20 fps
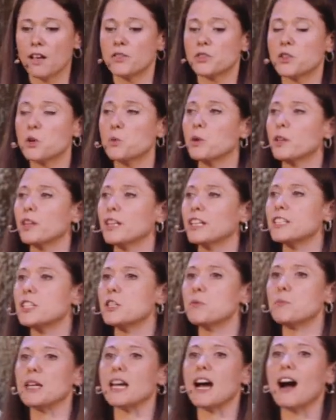They're willing
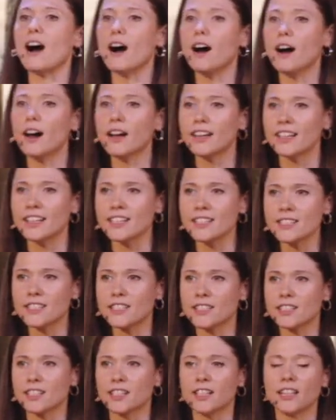to be
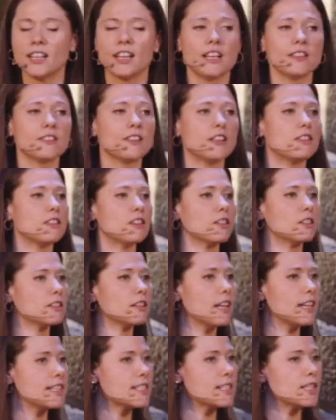honest that they're
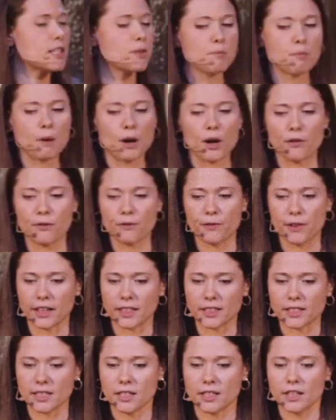less than
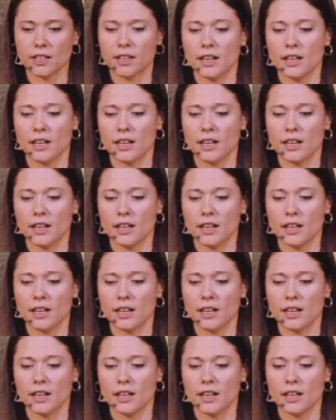perfect.